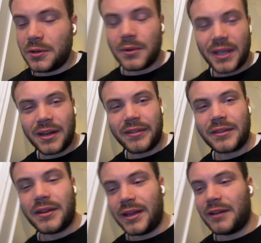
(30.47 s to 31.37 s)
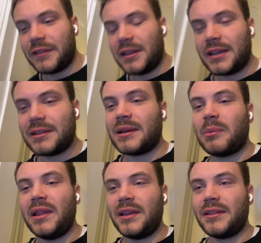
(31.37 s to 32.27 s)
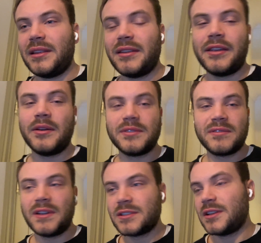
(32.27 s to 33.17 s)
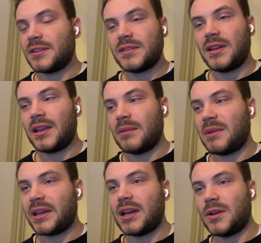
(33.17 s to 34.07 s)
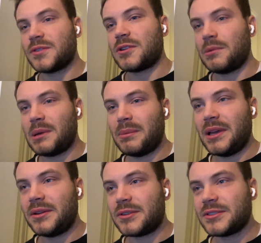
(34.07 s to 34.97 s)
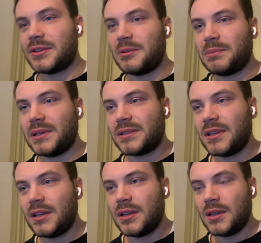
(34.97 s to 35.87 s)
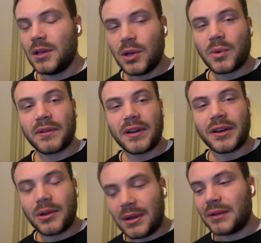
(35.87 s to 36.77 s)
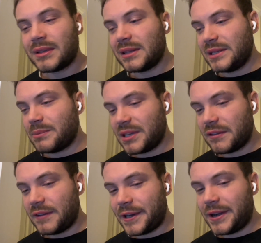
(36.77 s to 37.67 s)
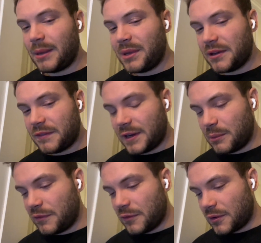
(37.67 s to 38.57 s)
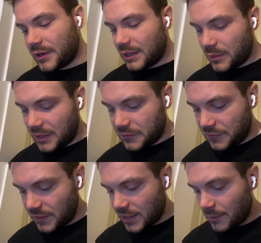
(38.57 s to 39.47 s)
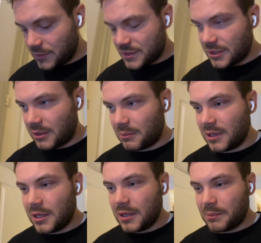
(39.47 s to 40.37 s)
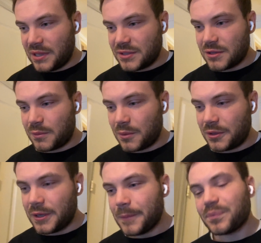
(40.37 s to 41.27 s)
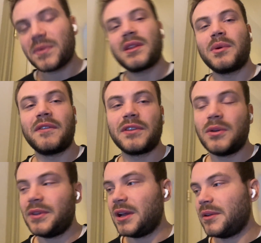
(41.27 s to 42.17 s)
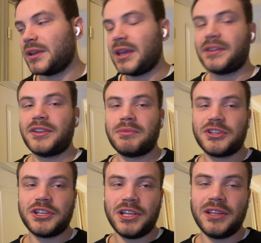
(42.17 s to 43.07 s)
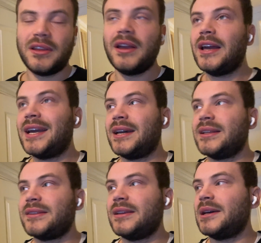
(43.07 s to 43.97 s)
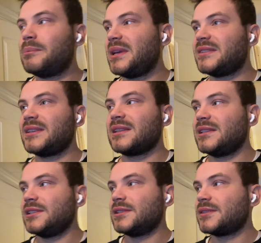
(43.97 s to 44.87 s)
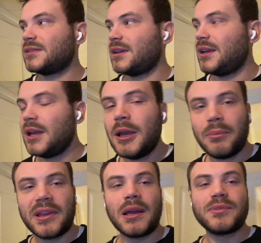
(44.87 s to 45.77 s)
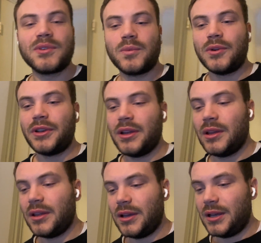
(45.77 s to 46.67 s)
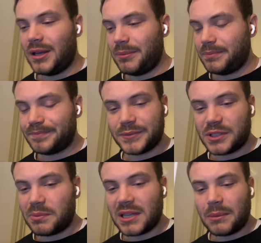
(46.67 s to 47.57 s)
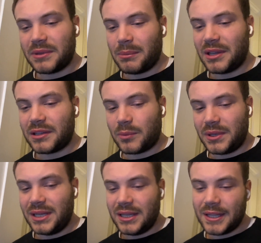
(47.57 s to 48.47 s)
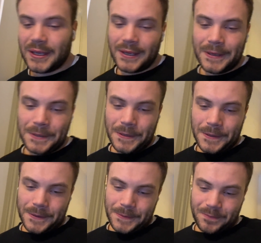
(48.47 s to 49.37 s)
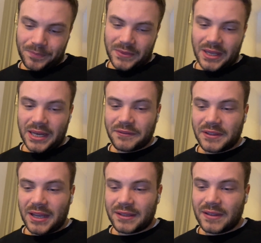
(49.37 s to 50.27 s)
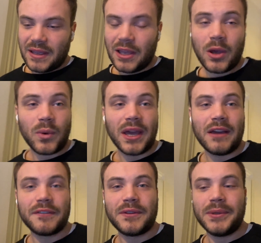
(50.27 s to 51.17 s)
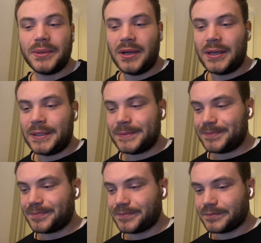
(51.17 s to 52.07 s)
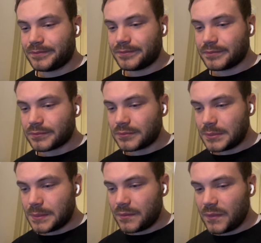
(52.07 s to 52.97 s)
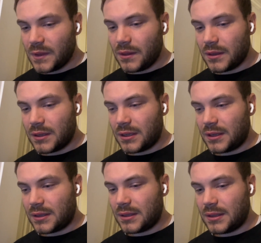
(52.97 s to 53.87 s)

doing anything today. I feel like like playing Nintendo Switch or just sitting in my couch or in my bed or so. But we've got to go out, at least make a fire. I made a fire before and I will have to fill it up with some pieces of wood. We have to go down, get the machine and uh, basically just uh, pick up some wood. Uh, just pick up the amount that we need. And after that, we have to um, uh,